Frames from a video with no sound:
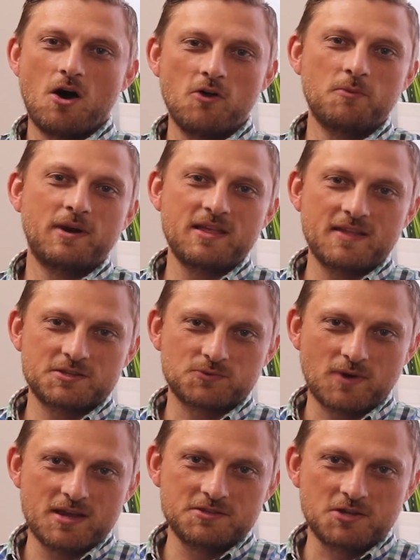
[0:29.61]
All the money
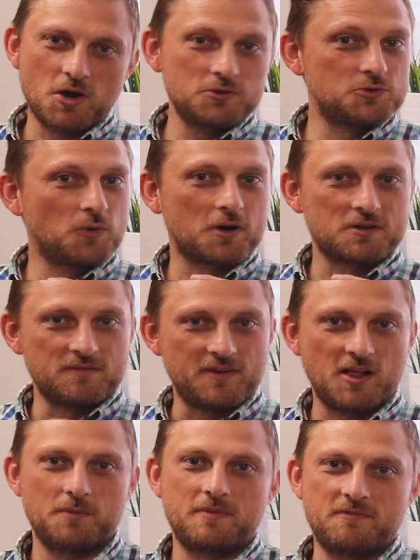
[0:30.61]
that's raised goes to our
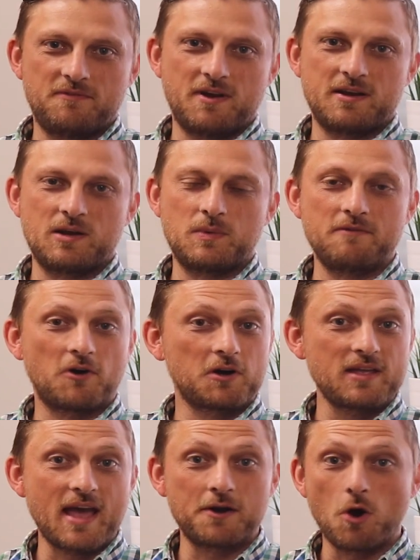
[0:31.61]
development fund, and we've
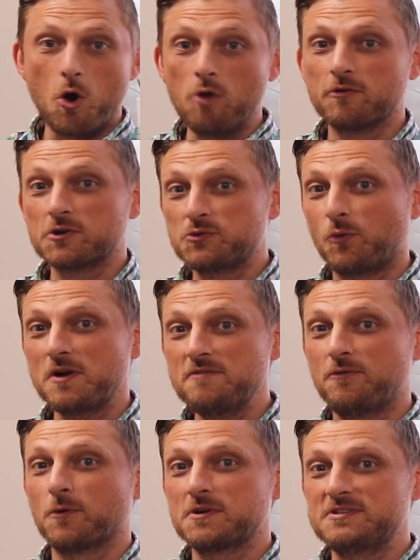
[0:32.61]
already had over
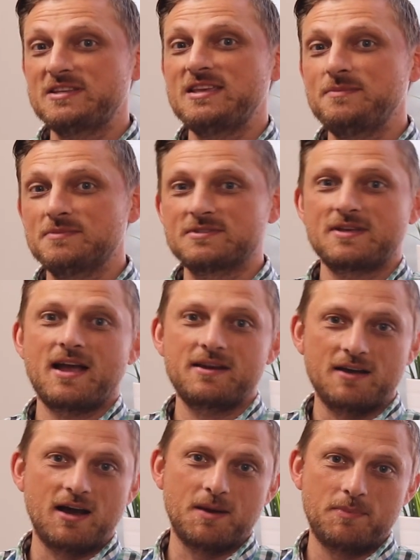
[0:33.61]
24 teams
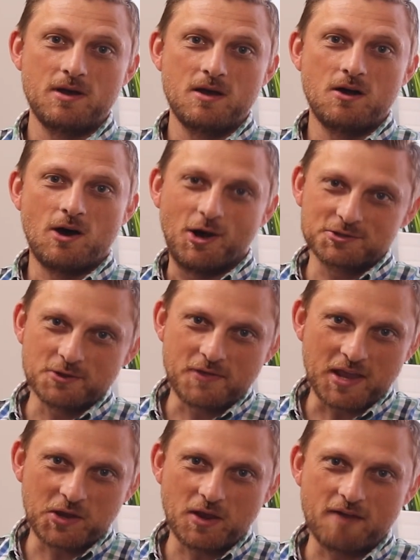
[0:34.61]
sign up. Also,
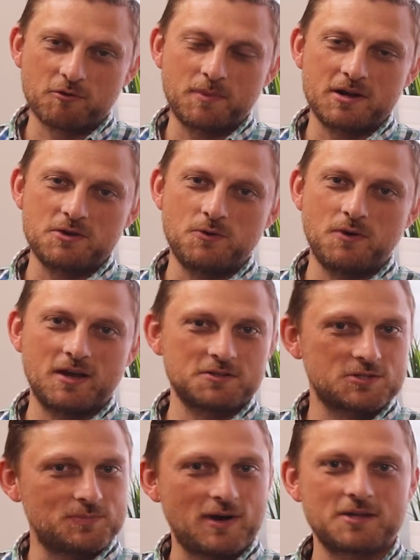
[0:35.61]
thank you to everybody who
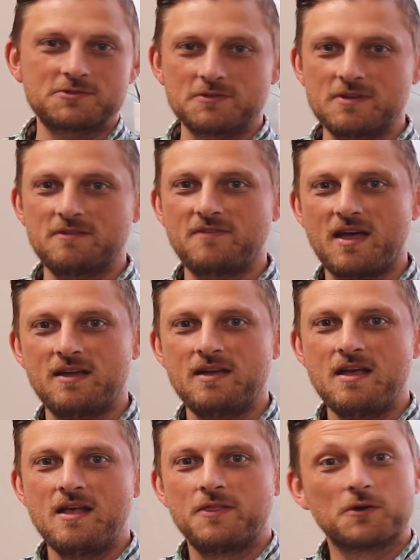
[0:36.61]
has sponsored the event.
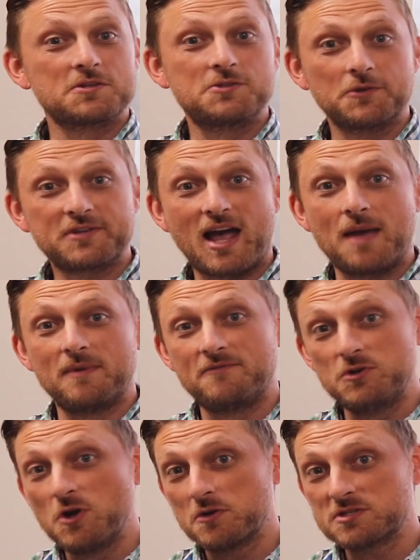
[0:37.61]
There is still time.
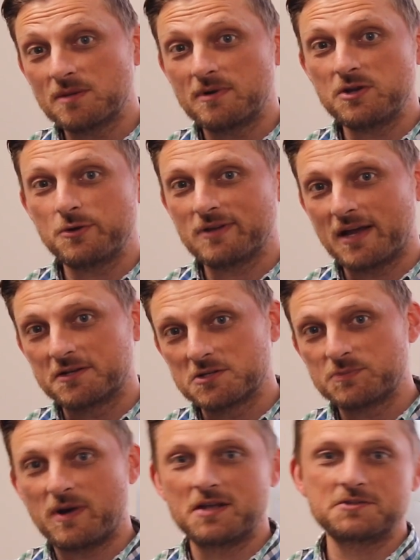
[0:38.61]
If you know somebody who'd like
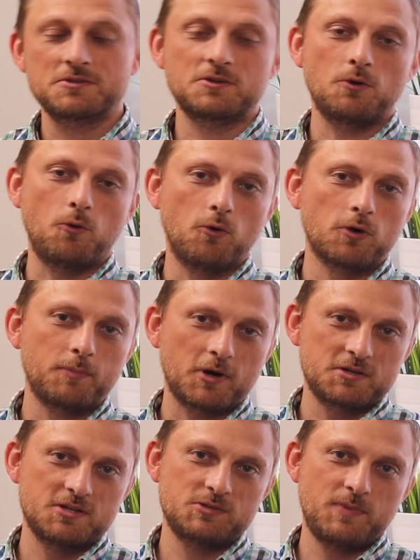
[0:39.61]
to sponsor or
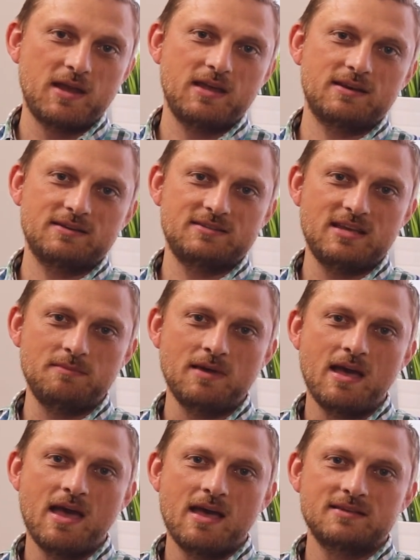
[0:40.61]
participate in the
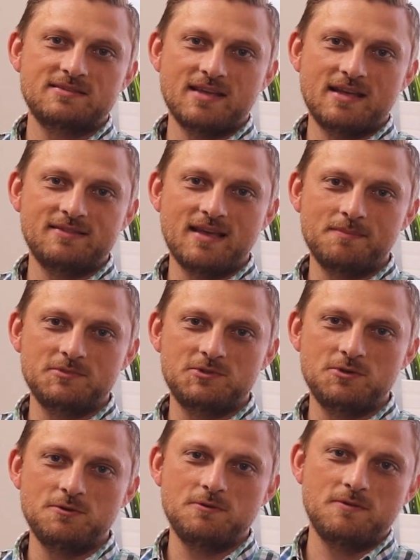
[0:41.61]
team, send them
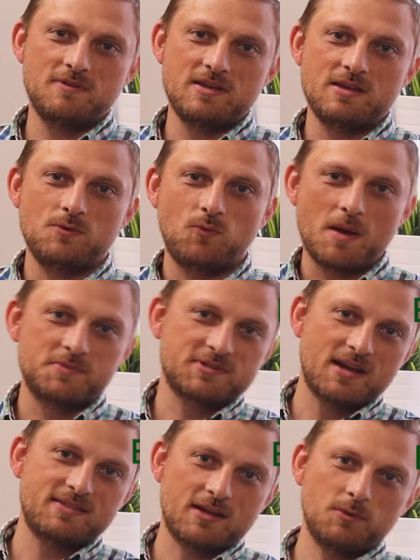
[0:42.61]
to the
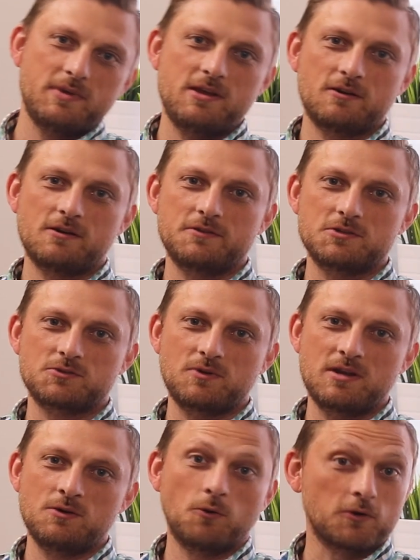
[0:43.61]
website that'll be here on the
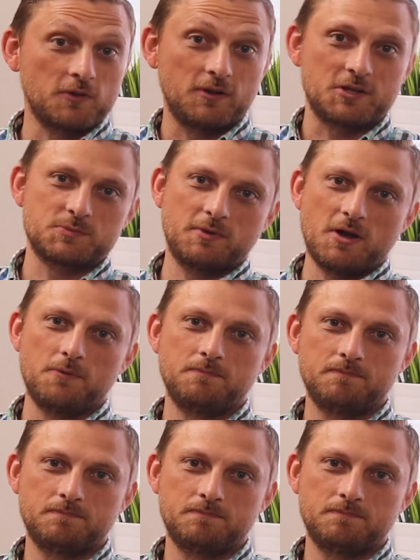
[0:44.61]
screen or in the links below.